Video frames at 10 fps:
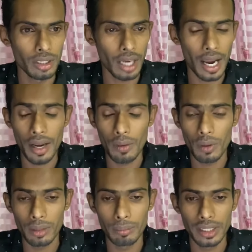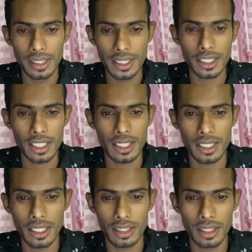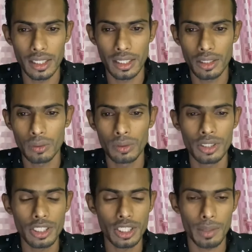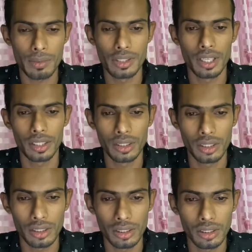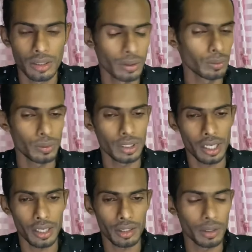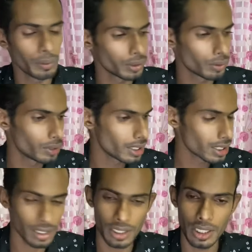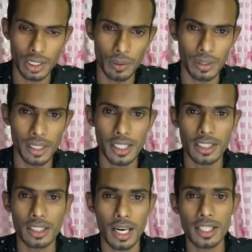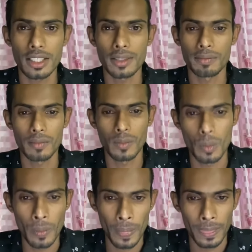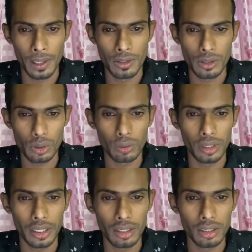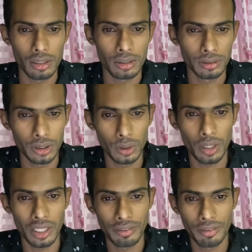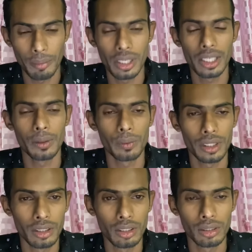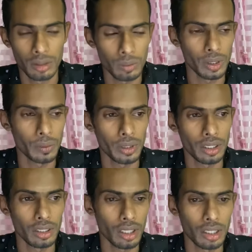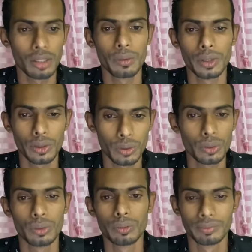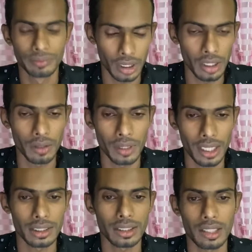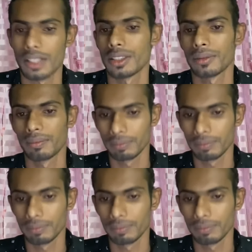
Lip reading: I will be discussing the concepts that we are going to discuss in our next class, so that you are familiar with what we are going to do in our next class.